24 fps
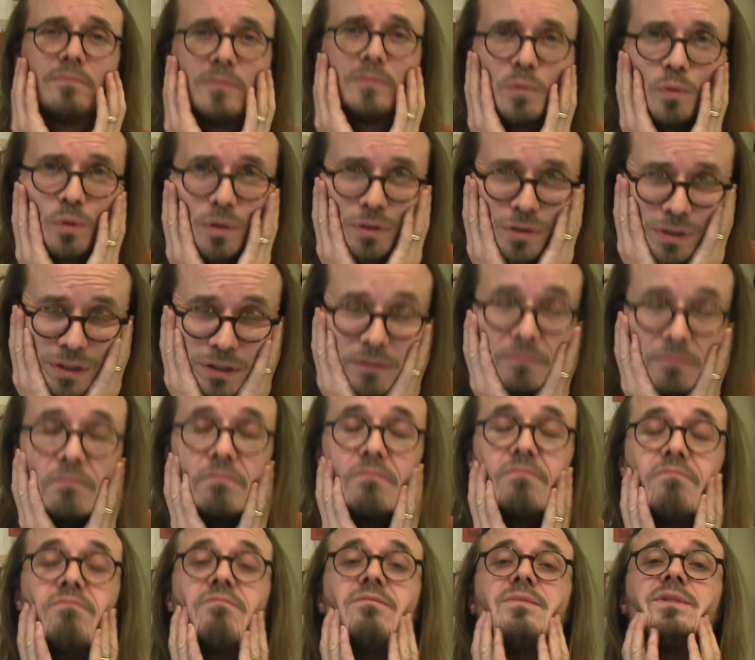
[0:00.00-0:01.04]
was
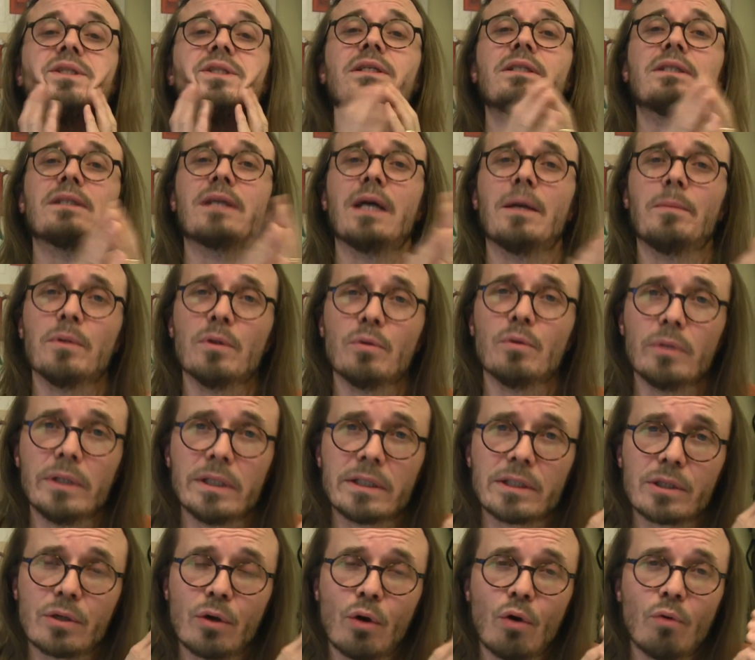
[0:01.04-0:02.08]
just a couple of
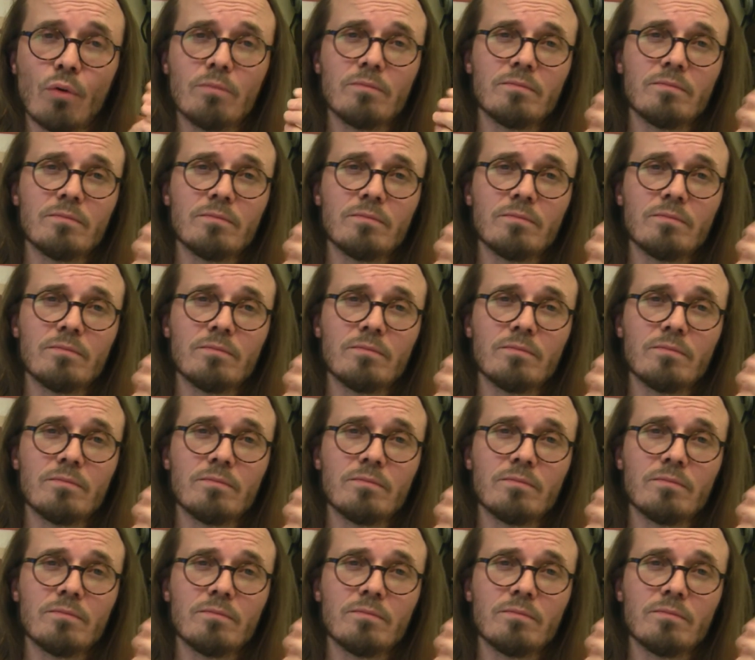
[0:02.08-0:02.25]
weeks ago.